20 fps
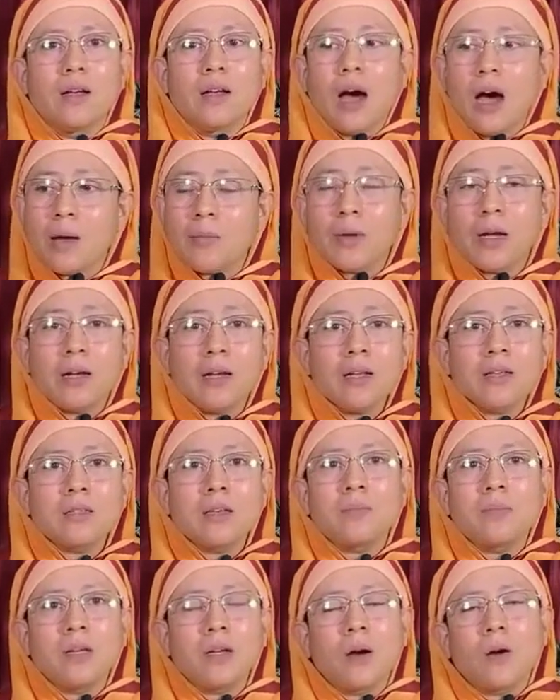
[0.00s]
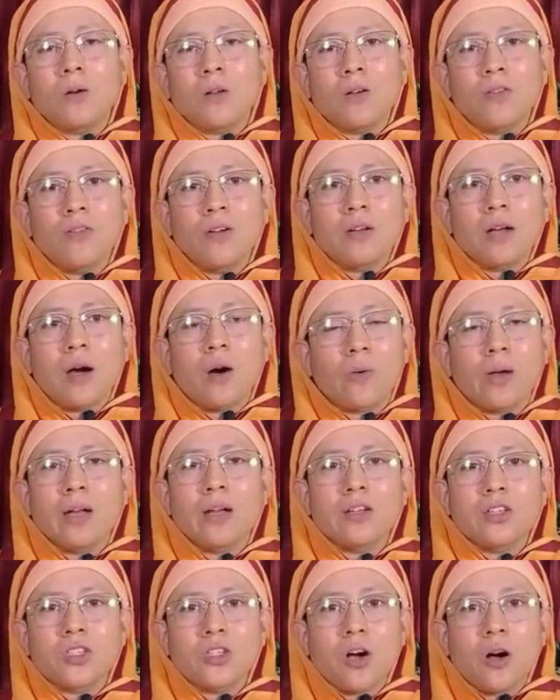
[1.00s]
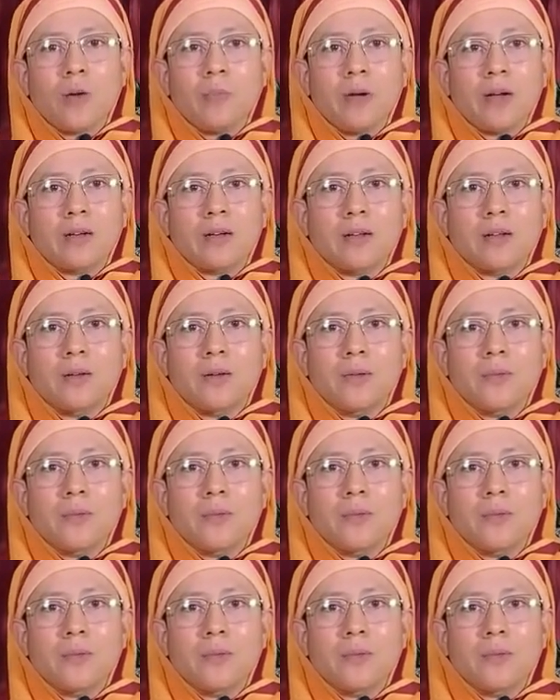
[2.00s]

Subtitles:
I'm getting something out of it. How can I stop it?